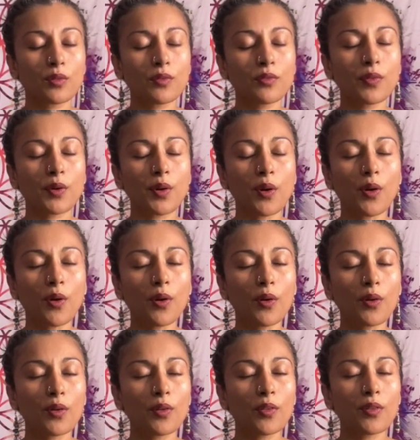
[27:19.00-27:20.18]
for
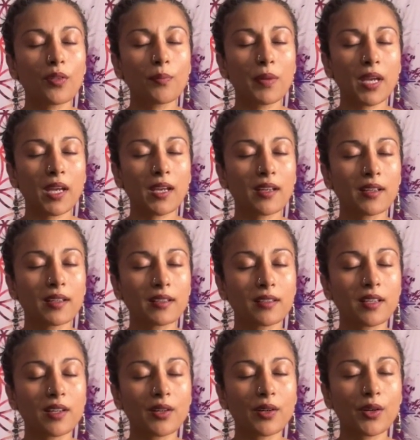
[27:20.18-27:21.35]
all the pain
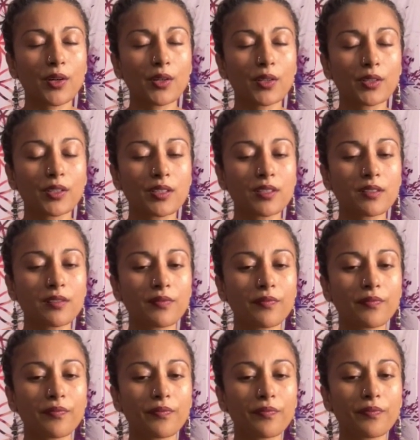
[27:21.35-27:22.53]
and hurt
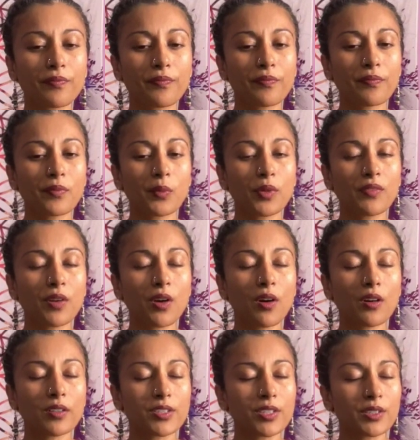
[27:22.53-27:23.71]
we've
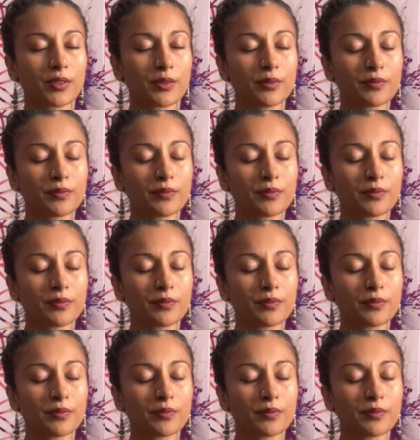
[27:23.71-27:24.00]
caused you.